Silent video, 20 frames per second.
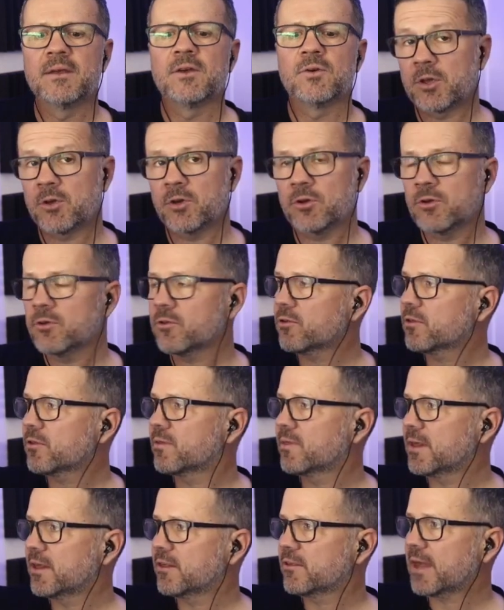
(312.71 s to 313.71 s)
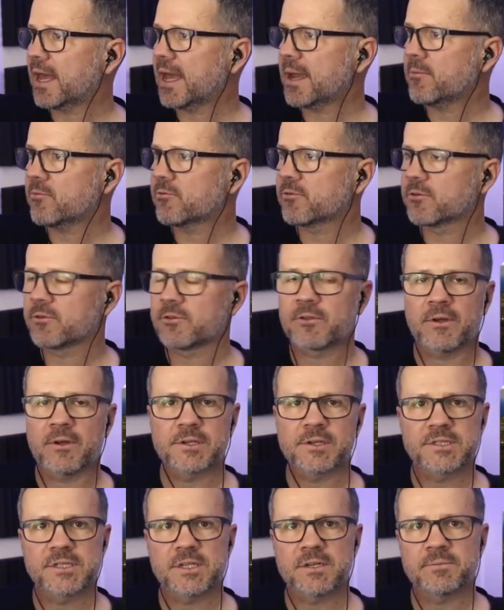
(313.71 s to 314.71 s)
Because these cameras are
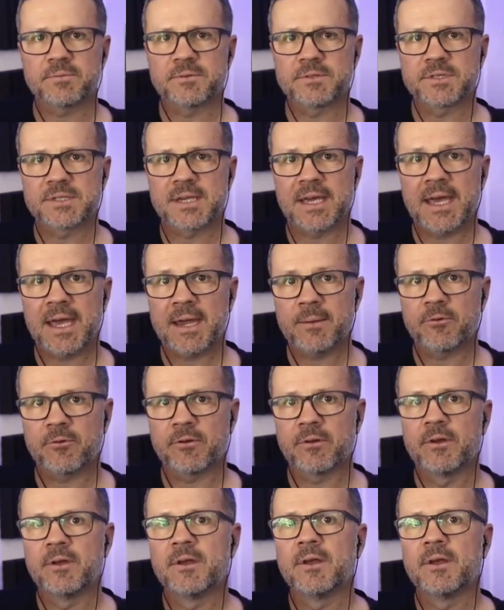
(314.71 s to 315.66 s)
set up as camera